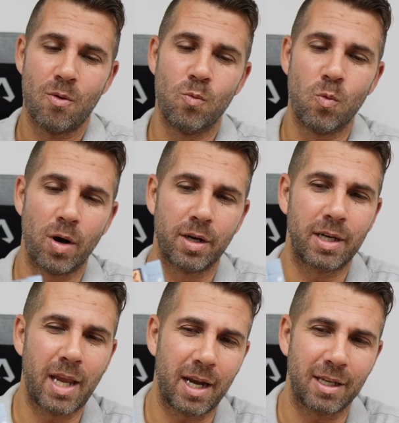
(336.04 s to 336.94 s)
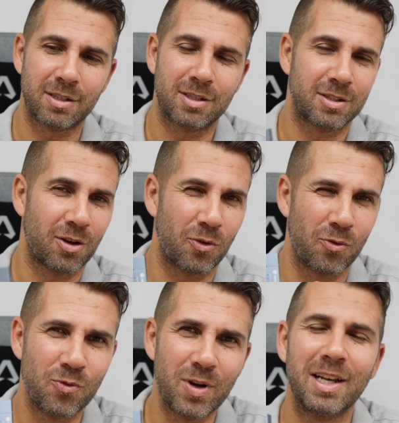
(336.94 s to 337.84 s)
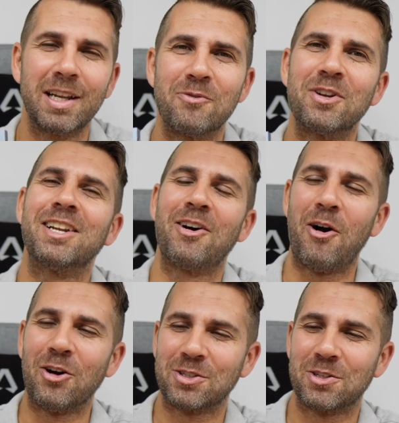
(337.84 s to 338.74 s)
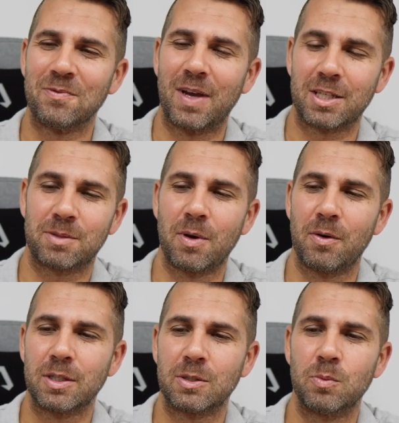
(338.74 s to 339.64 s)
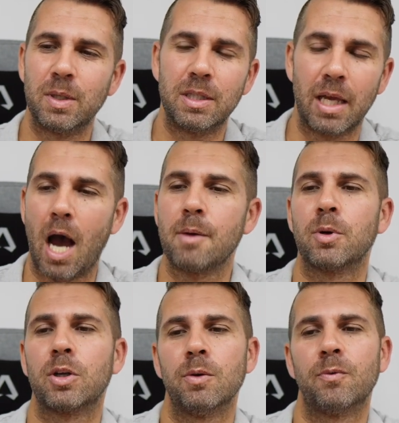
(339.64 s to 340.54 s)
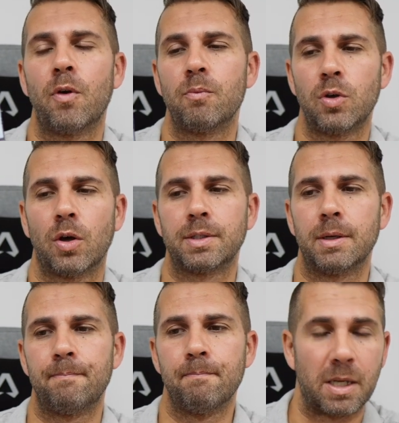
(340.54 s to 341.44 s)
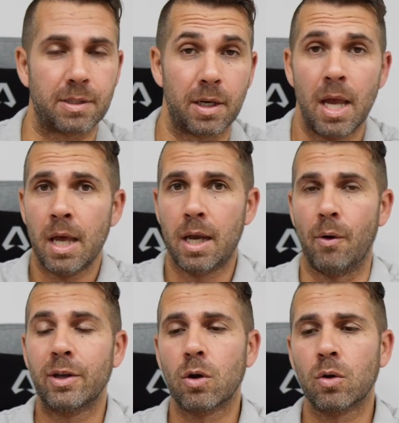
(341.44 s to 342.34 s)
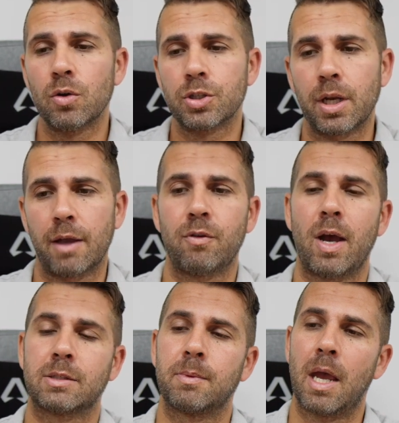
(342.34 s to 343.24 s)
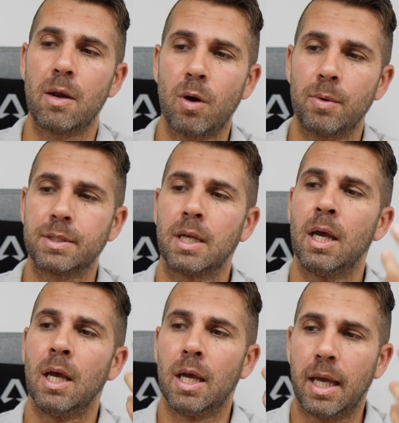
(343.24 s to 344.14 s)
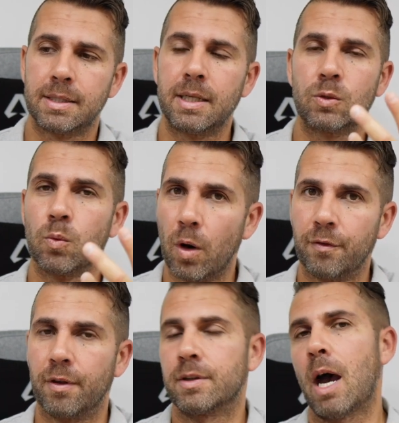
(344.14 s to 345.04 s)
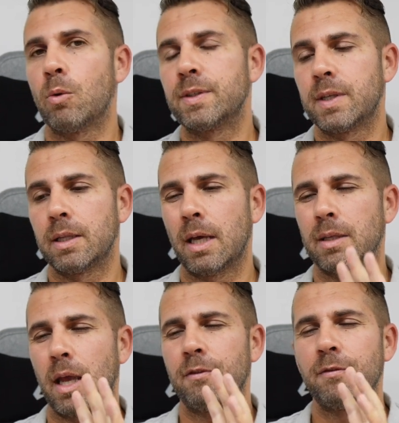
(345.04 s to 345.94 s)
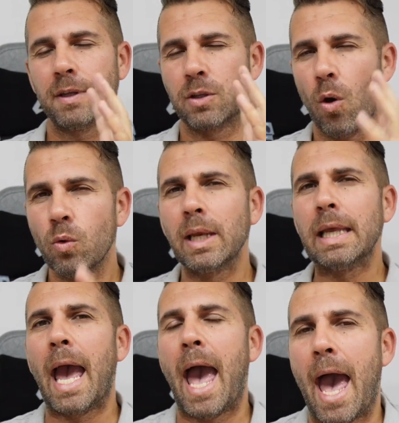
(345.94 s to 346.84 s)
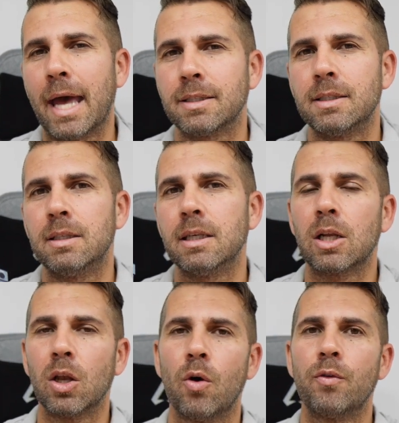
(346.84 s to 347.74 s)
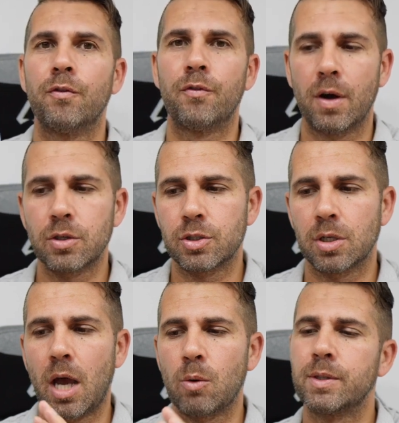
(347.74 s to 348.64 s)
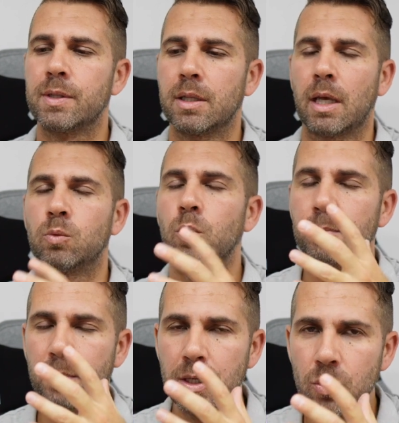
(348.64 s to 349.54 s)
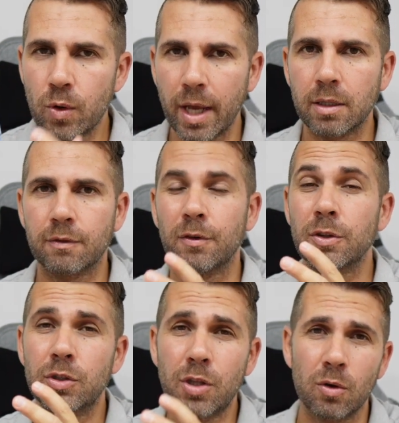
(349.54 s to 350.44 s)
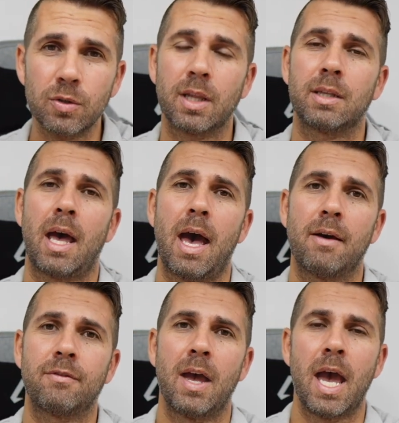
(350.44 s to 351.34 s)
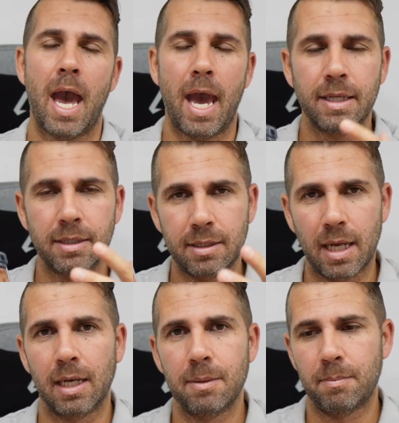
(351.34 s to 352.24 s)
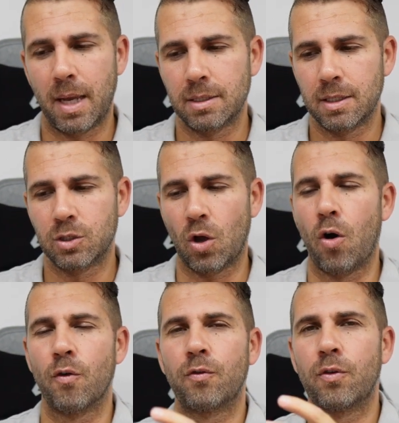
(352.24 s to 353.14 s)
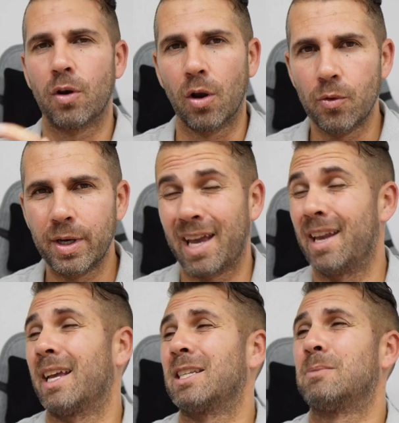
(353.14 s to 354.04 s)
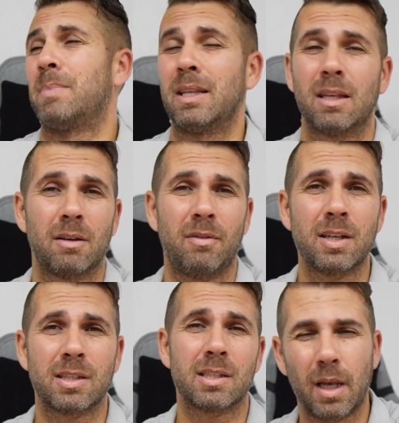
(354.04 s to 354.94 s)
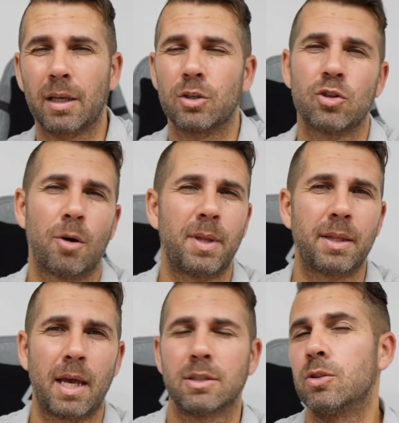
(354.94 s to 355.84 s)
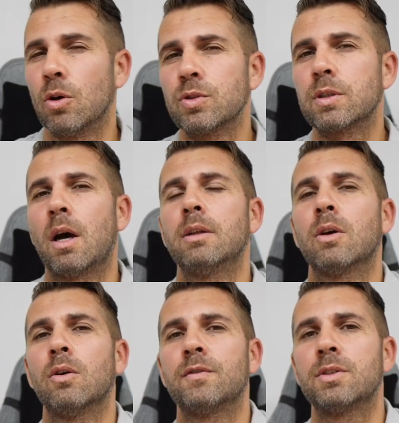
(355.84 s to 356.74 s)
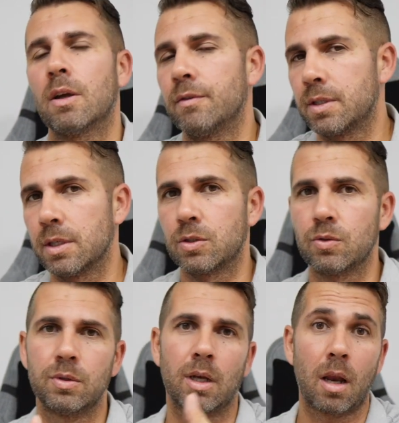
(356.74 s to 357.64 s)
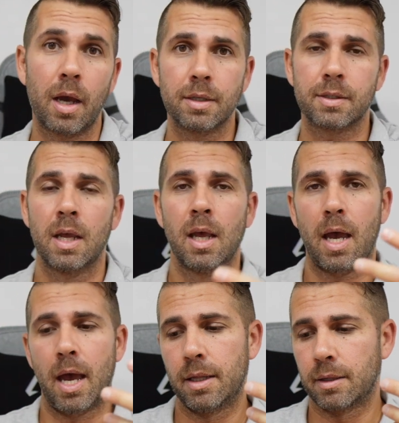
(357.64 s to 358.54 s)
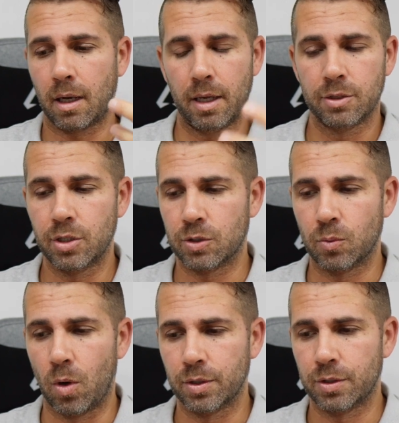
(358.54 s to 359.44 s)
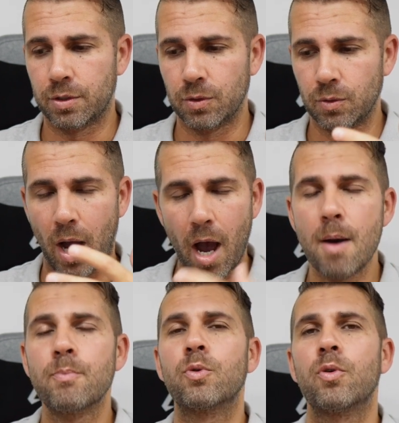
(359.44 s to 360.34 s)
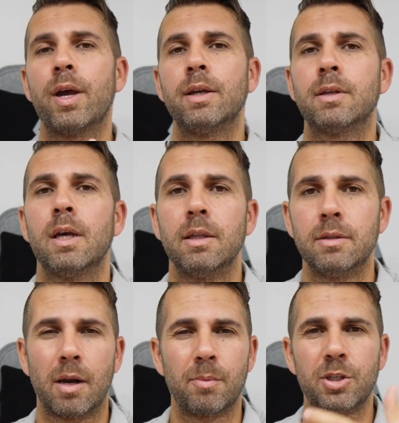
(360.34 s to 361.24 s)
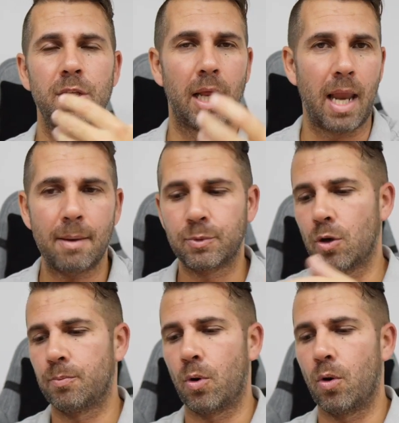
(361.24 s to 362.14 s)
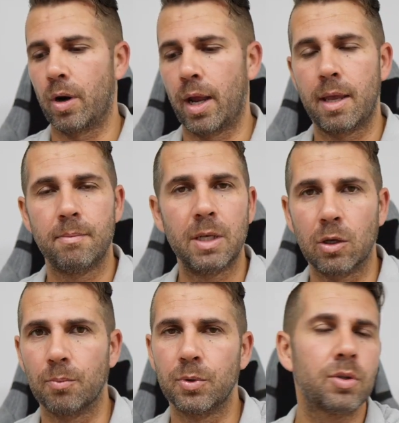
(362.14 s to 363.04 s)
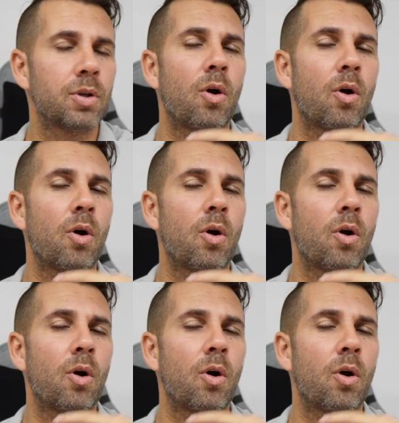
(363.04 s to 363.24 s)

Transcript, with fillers: were getting. So really, really awesome experience with the HyperCube from Yottamaster. Now, in conclusion, if you ask me, hey Robert, is it worth it? I would say that if it only had the clone function, I would say that would be great for those that have a daily basis of cloning and expanding devices, like a shop that has those kind of services to the clients, and the client just wants to upgrade their machine, a laptop or a mini computer